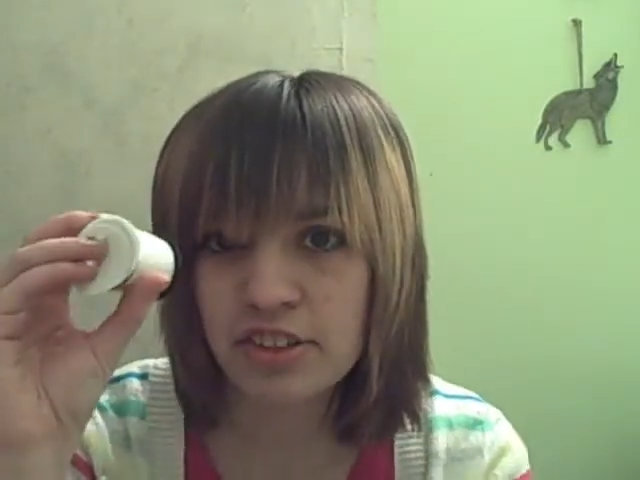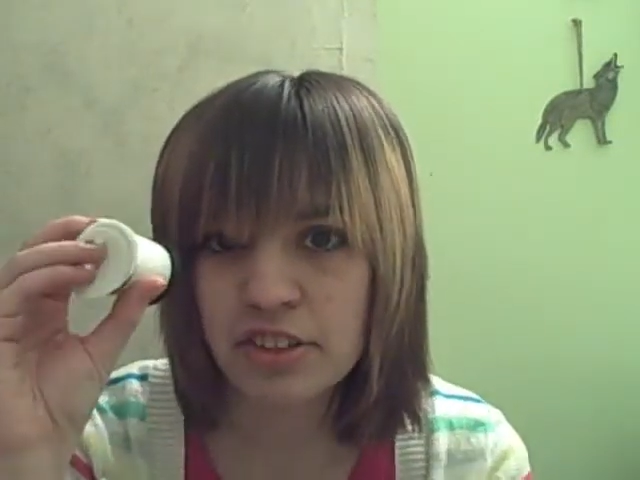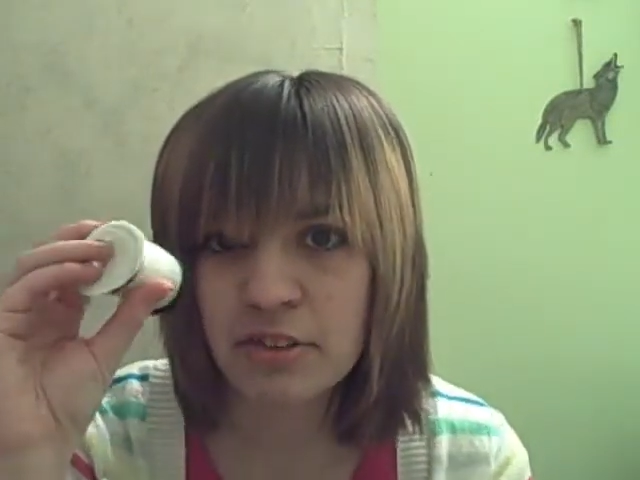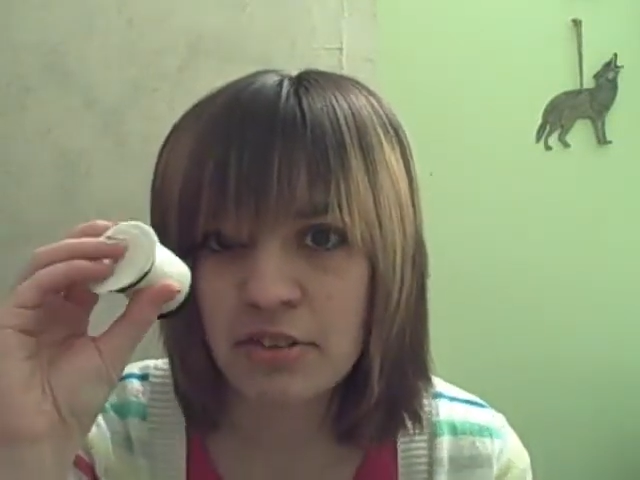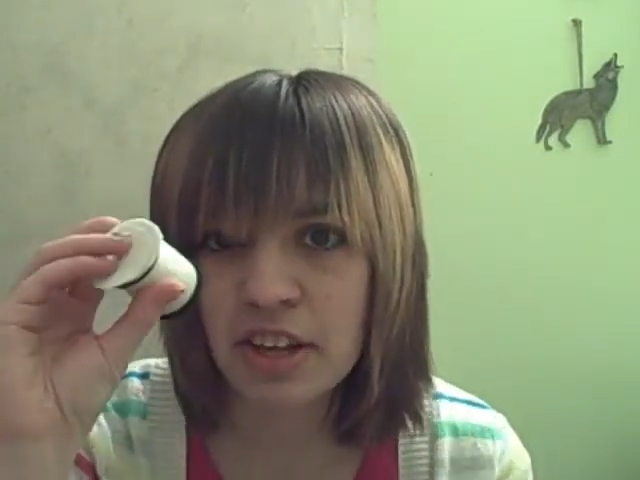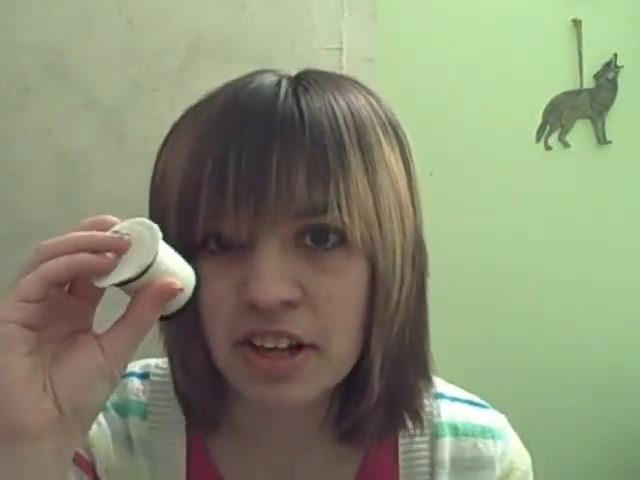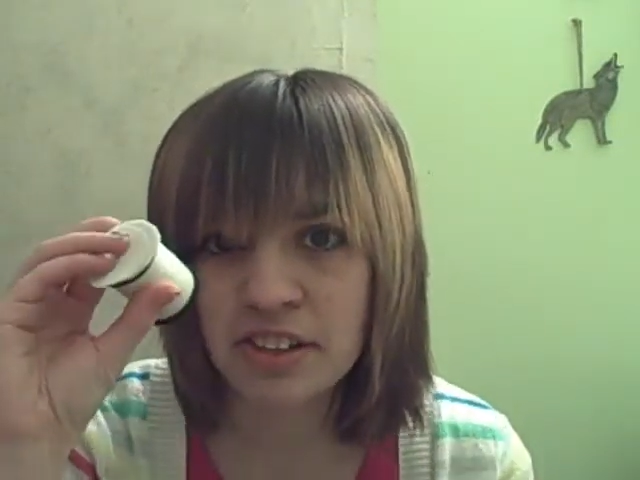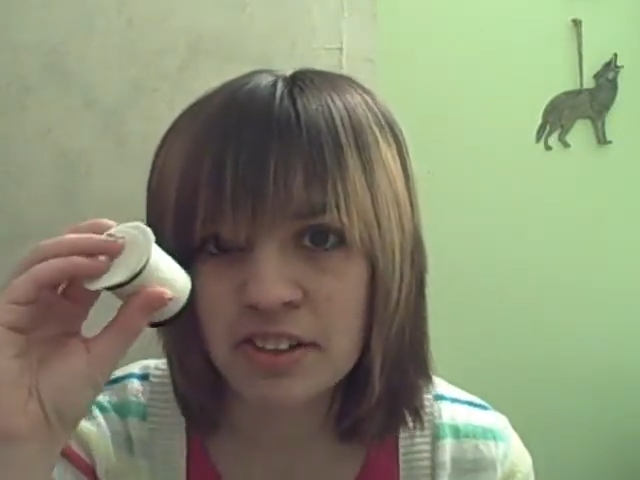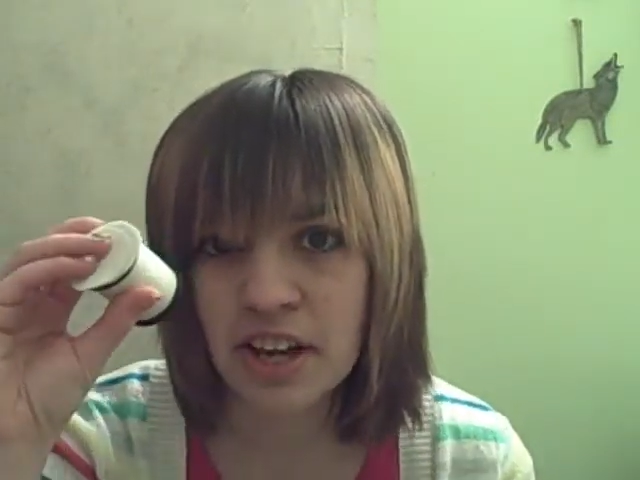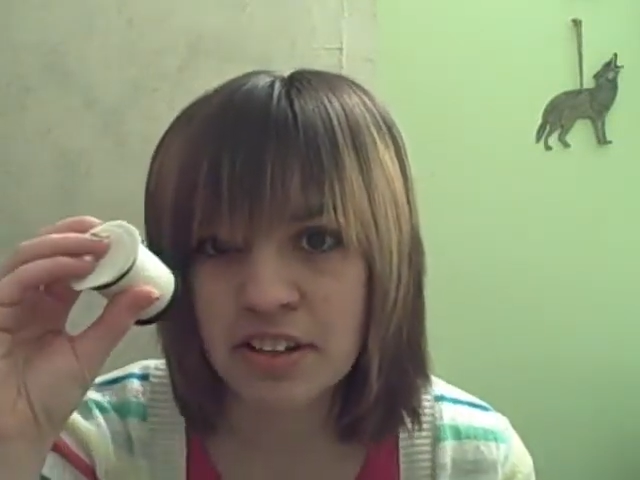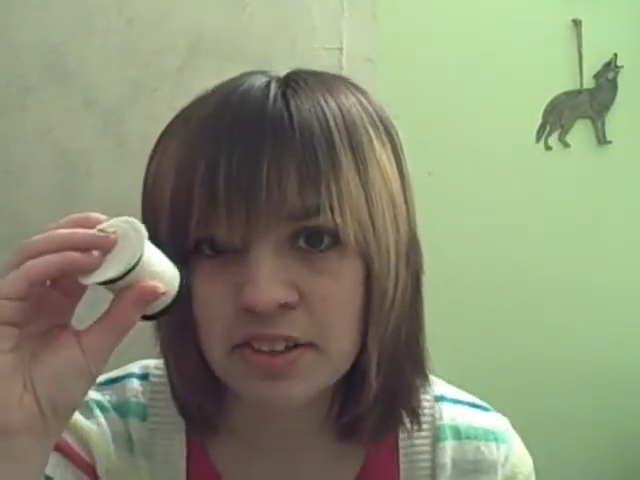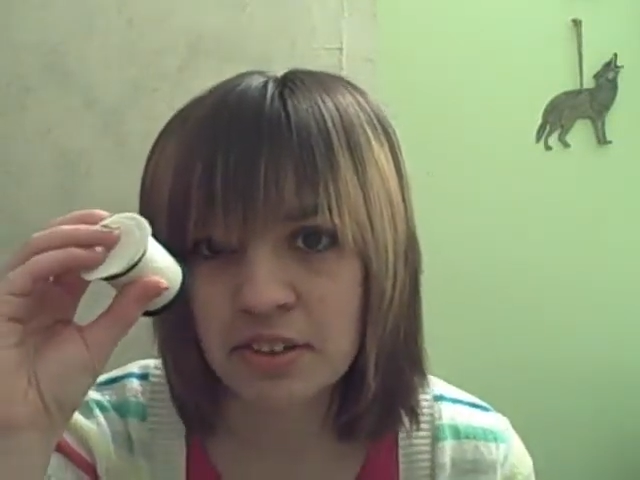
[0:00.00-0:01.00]
to the
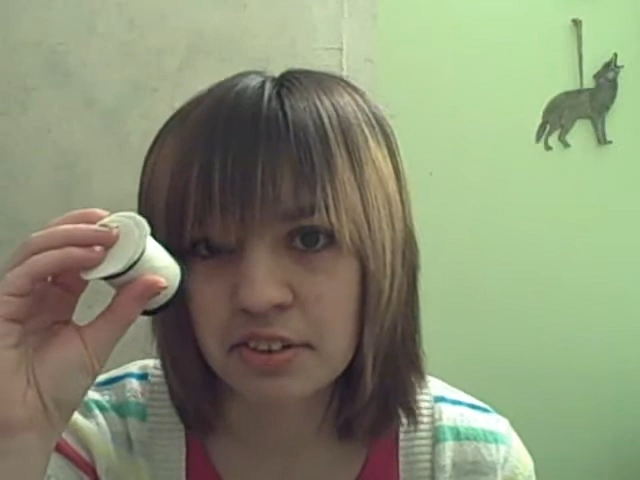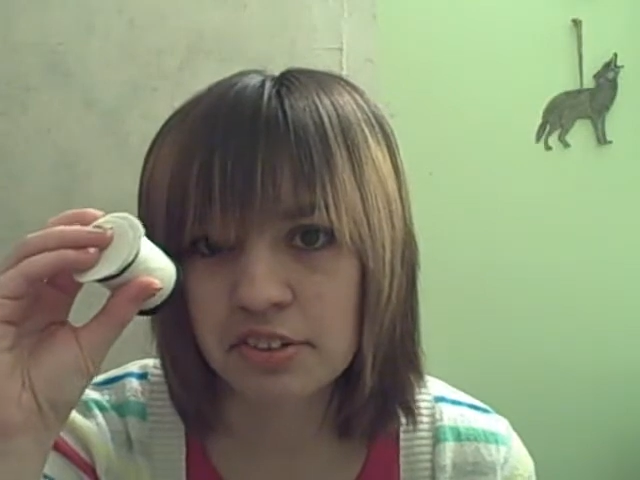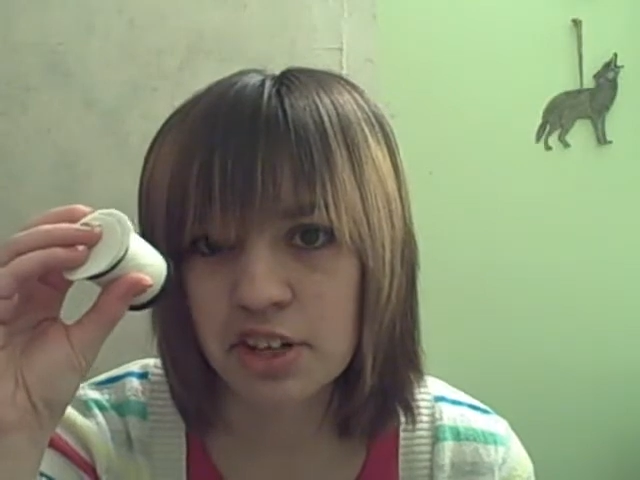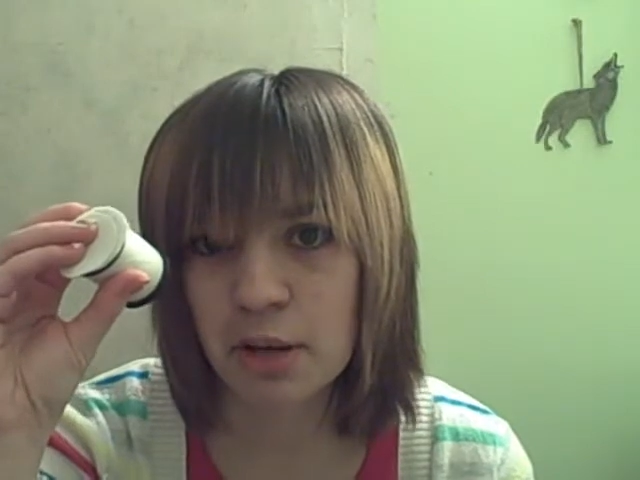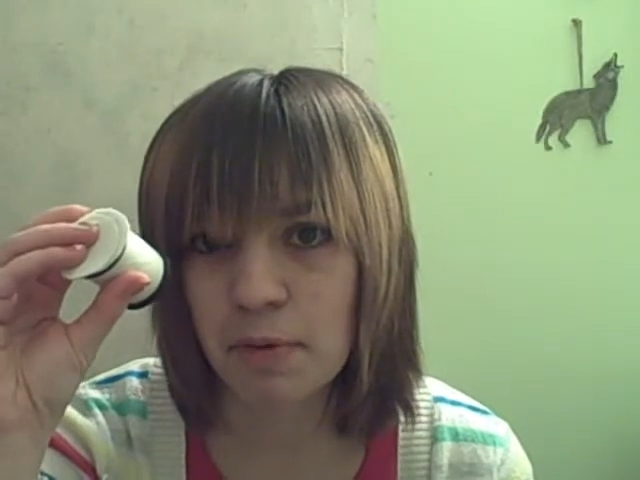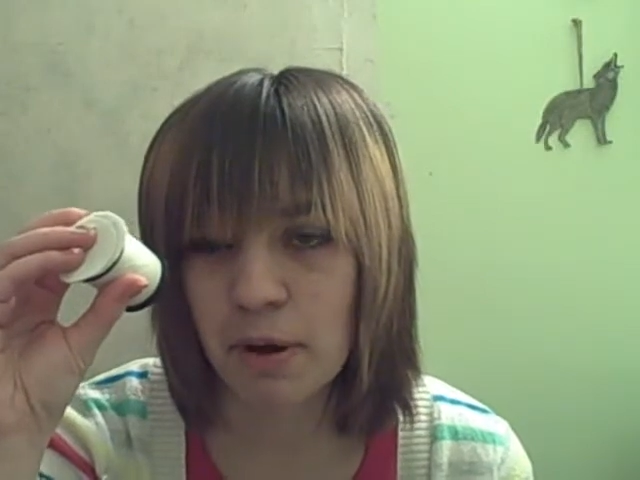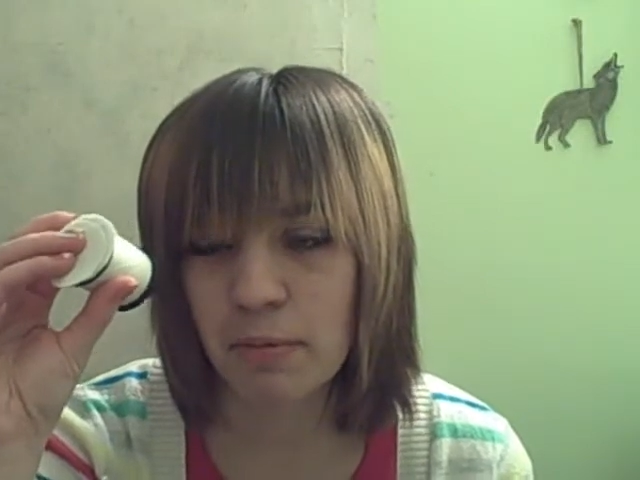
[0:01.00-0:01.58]
exact circle shape I